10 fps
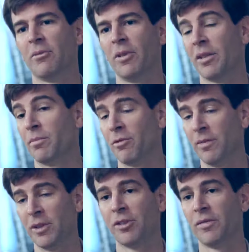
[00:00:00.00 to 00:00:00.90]
with
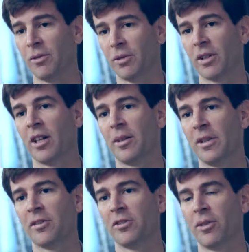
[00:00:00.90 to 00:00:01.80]
improvements in fuel
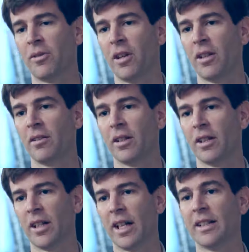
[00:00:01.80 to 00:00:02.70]
economy and so on
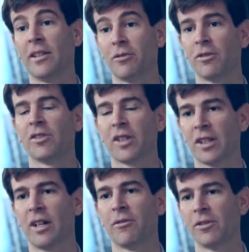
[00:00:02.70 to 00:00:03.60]
at
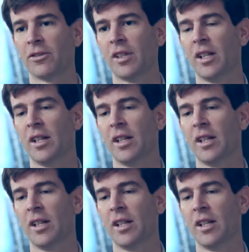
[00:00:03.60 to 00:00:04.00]
increasing levels.